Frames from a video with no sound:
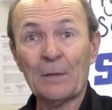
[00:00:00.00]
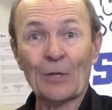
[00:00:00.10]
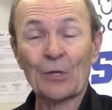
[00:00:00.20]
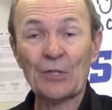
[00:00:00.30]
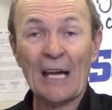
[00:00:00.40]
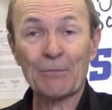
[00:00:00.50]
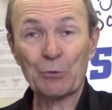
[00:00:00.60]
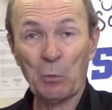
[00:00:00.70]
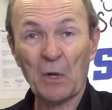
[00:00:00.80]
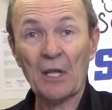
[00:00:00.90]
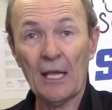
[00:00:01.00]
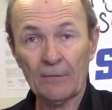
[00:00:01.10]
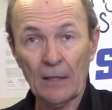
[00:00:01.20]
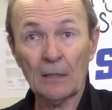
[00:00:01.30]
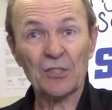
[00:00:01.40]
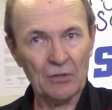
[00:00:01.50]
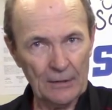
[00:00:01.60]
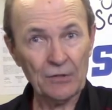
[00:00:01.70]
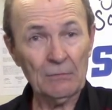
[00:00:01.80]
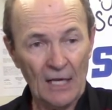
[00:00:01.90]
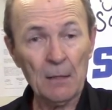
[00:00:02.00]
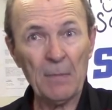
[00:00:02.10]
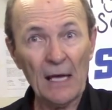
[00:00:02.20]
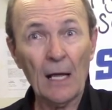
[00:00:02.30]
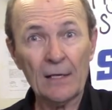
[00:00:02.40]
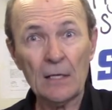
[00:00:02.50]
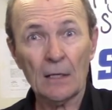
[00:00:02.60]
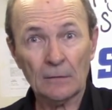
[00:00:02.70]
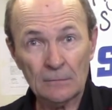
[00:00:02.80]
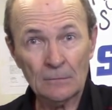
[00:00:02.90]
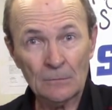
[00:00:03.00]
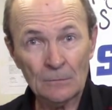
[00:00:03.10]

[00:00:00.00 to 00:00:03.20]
Maybe other divers will want to have that. It's not a bad idea.